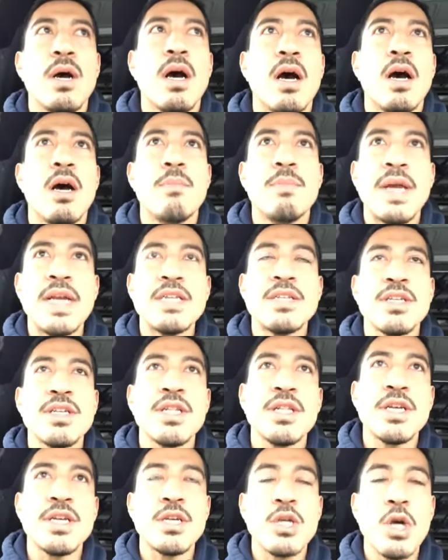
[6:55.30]
basically
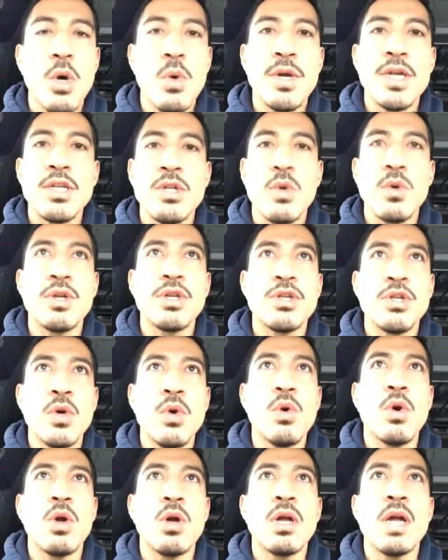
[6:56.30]
going door to
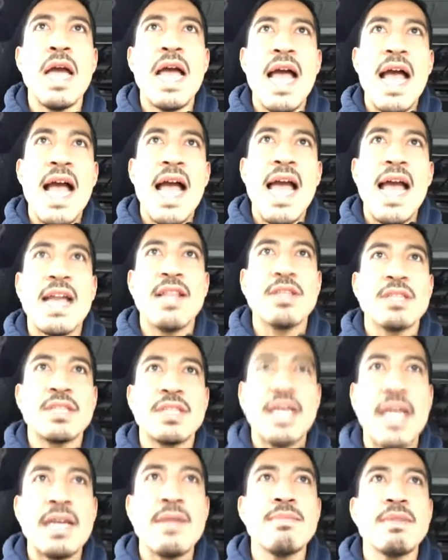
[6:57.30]
door at the
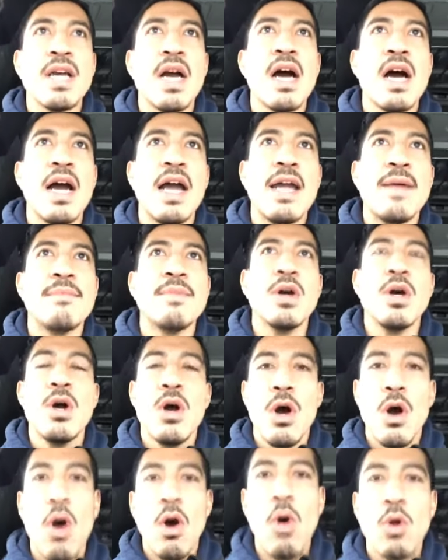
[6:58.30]
same time
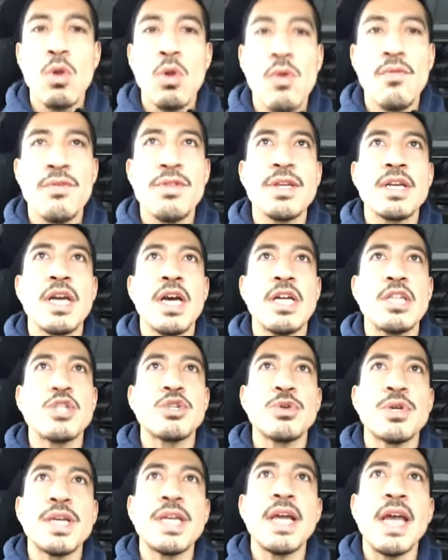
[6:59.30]
all over the
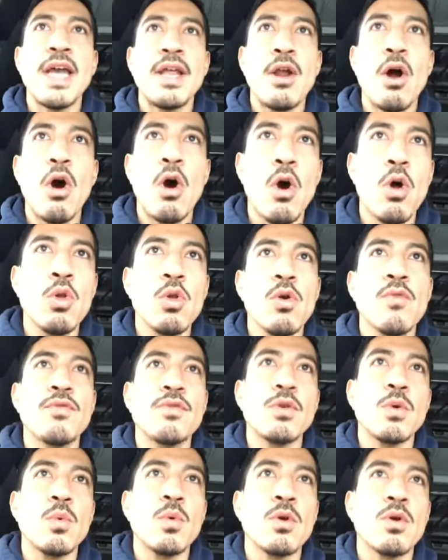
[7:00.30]
country and all over the
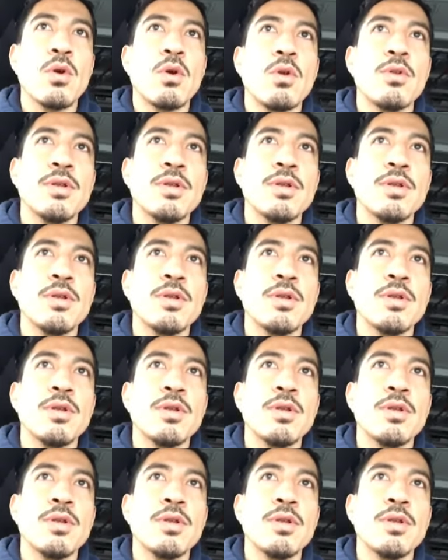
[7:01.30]
world.